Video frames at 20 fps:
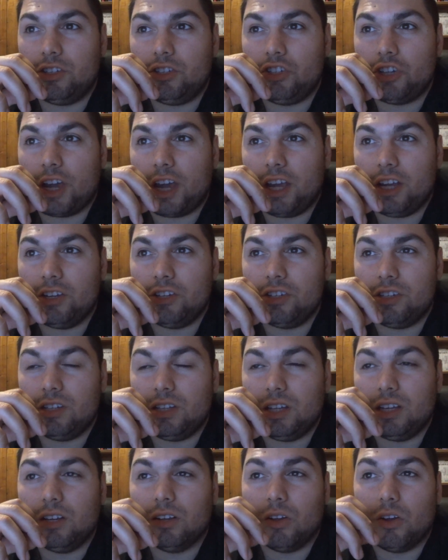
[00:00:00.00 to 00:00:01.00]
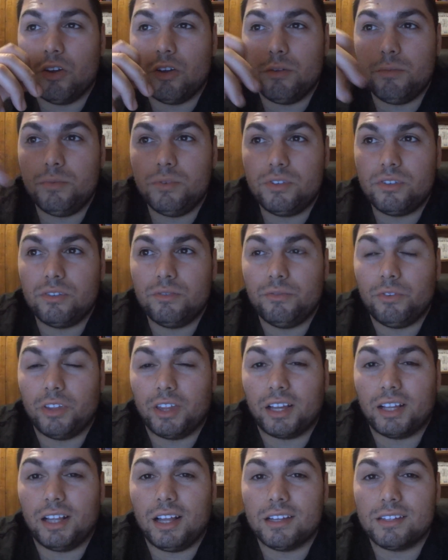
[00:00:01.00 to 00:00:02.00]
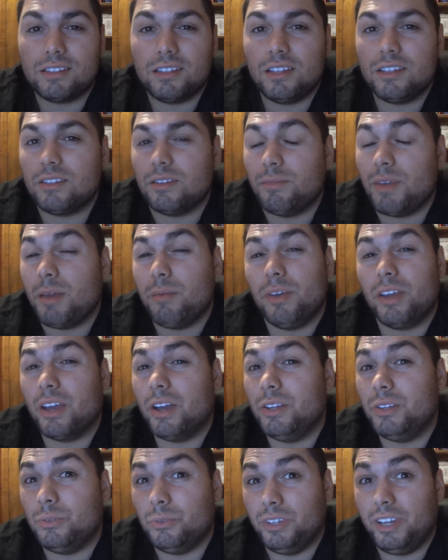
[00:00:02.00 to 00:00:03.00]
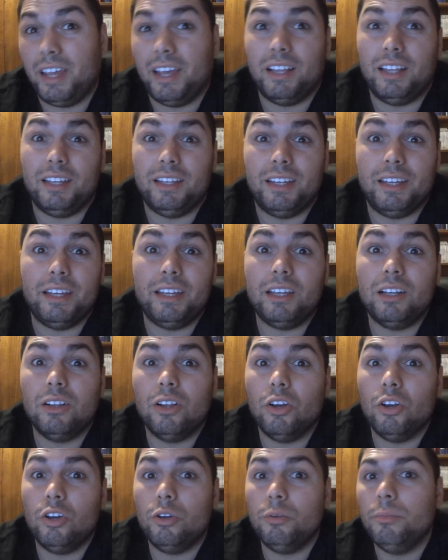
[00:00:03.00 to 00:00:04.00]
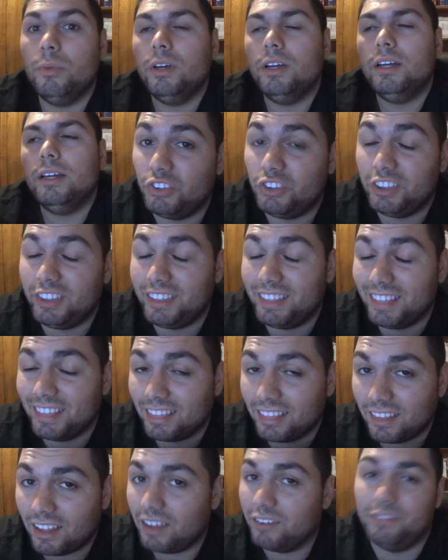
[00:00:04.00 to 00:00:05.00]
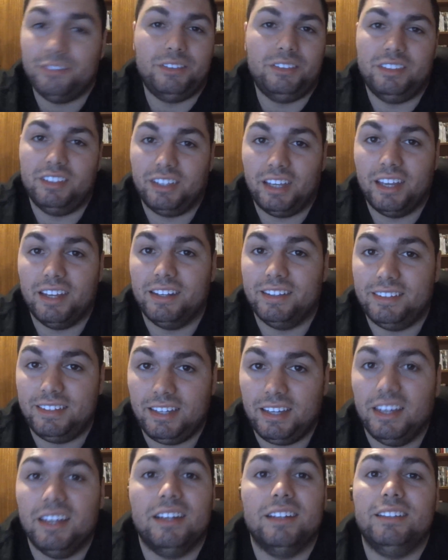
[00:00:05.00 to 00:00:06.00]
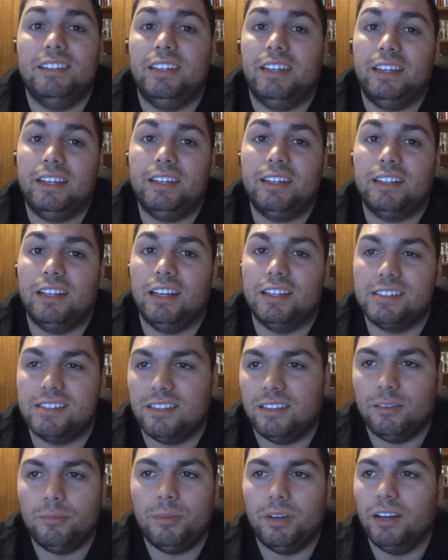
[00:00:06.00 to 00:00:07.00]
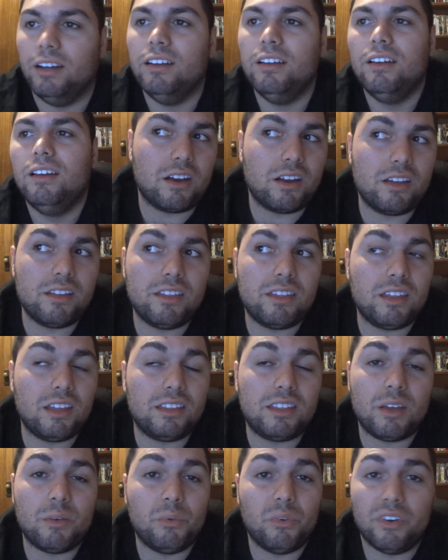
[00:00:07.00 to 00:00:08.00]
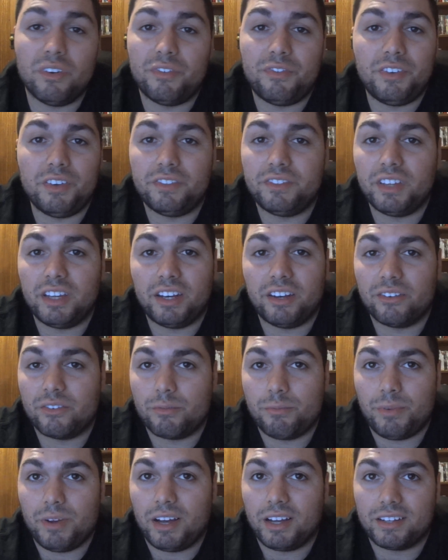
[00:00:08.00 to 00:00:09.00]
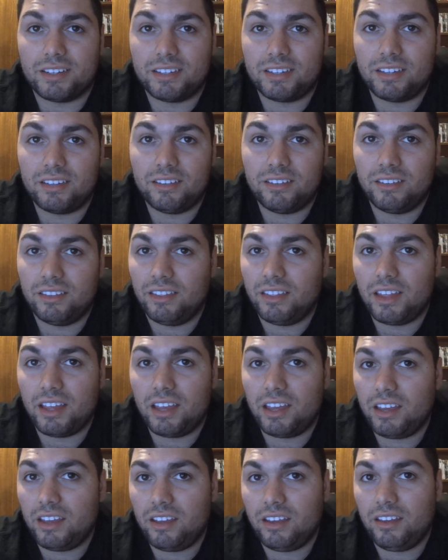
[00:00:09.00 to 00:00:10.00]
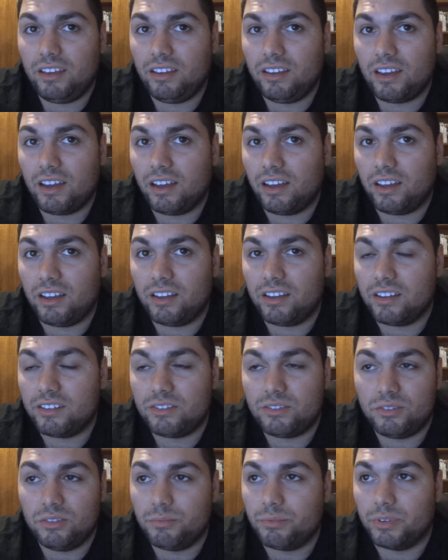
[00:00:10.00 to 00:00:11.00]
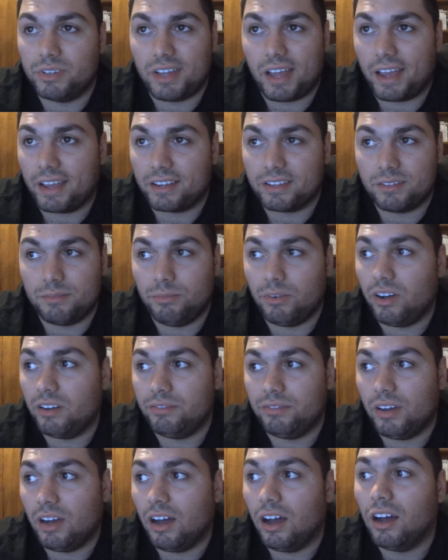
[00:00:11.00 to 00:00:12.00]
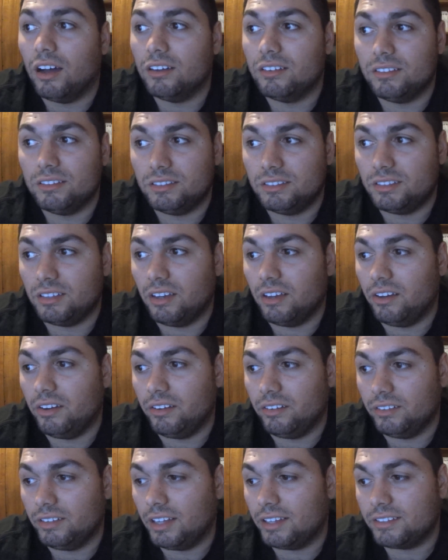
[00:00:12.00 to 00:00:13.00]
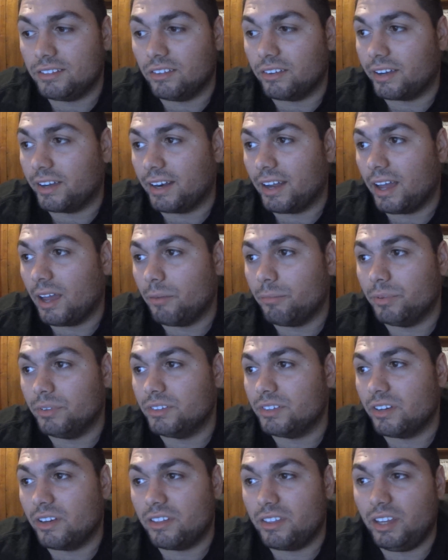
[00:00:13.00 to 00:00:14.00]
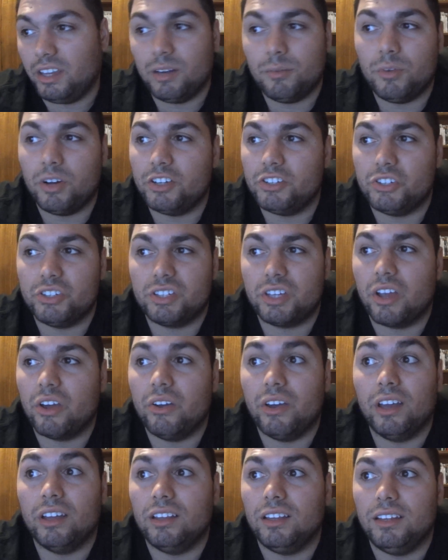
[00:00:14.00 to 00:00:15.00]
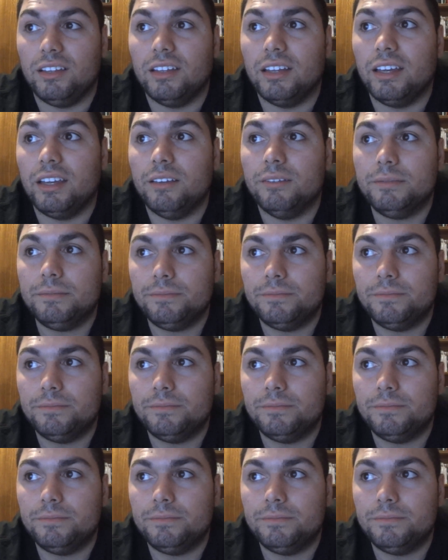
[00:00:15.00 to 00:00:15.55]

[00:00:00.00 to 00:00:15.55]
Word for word: change the globes for the cluster, so maybe go to an LED globe. I'd love to get a TRD cluster, but I don't think they're worth 1500 bucks. They are super tax by far, so that's not gonna happen, so I think I might just go LED